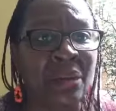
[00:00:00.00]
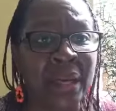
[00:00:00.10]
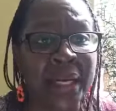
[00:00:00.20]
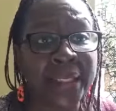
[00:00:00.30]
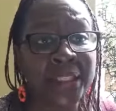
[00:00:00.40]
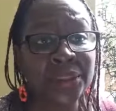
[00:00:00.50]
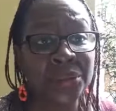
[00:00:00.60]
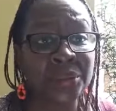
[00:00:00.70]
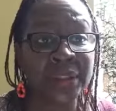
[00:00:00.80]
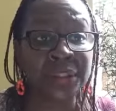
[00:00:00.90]
all I need to
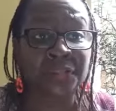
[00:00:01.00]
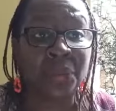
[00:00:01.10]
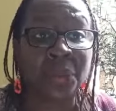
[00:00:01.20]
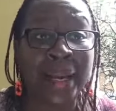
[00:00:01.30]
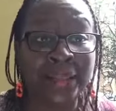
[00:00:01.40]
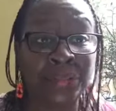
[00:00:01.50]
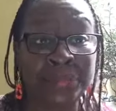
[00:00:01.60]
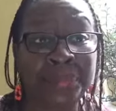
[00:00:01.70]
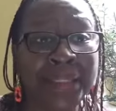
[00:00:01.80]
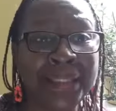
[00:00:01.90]
do is follow and
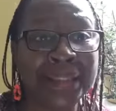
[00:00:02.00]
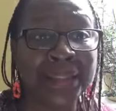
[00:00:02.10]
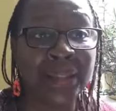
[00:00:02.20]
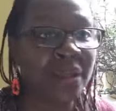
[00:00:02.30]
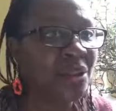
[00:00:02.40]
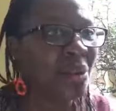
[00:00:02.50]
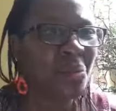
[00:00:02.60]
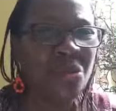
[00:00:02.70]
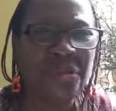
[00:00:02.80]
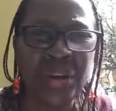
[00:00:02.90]
repeat. You're
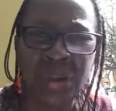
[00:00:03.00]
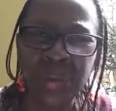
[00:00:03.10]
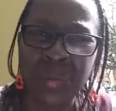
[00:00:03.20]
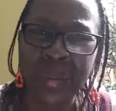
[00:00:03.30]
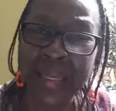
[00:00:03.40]
moving on to a